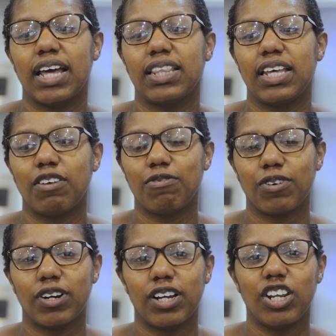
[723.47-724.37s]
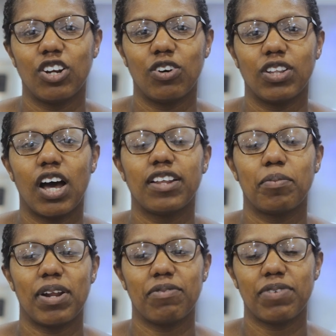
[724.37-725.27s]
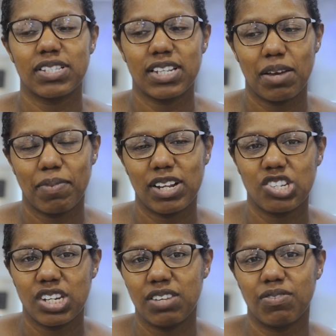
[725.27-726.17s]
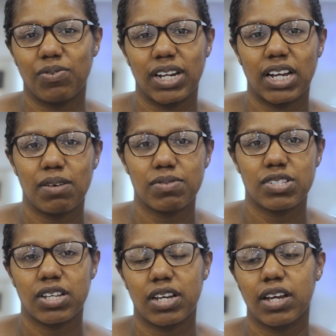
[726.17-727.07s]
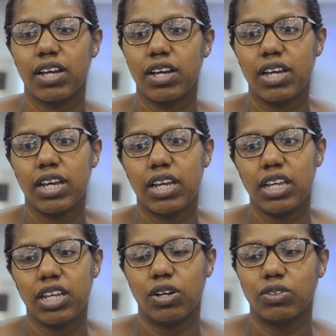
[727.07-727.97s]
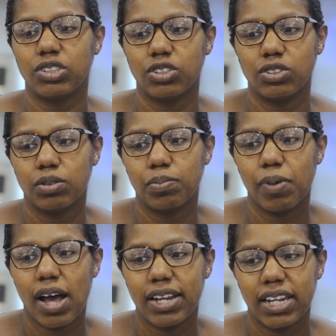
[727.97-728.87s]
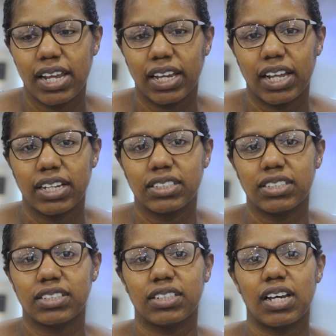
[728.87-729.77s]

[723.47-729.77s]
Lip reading: I think for, the other benefits that I mentioned, even when it comes to, to bonding and,